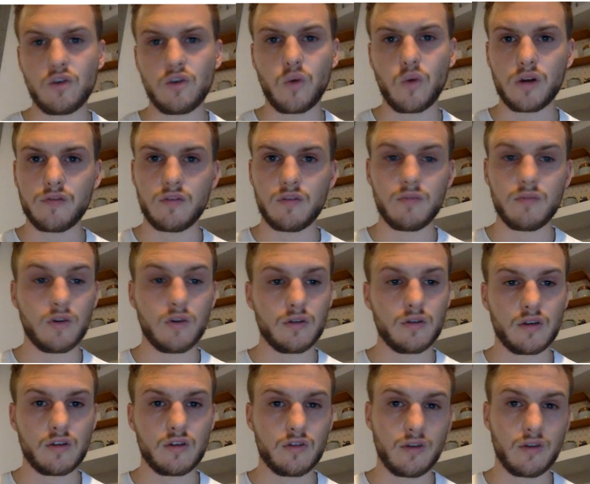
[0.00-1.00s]
one of them because
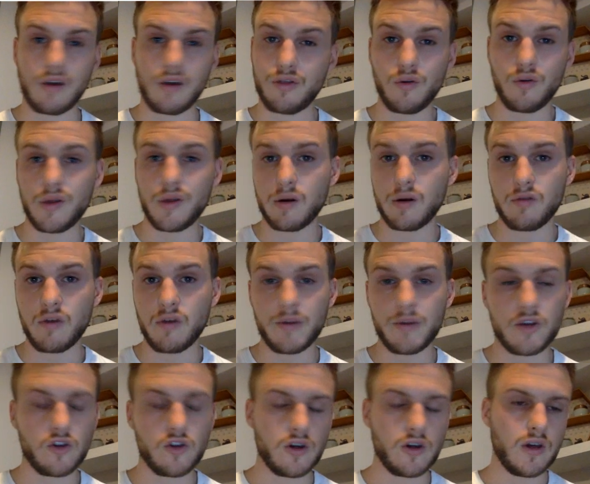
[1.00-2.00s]
I thought they were
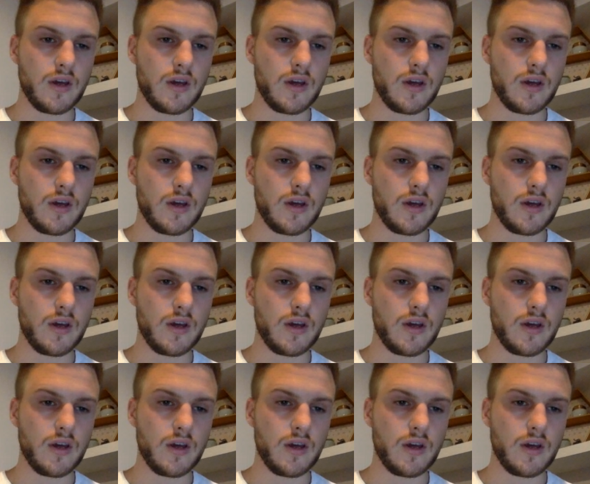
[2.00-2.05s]
rubbish.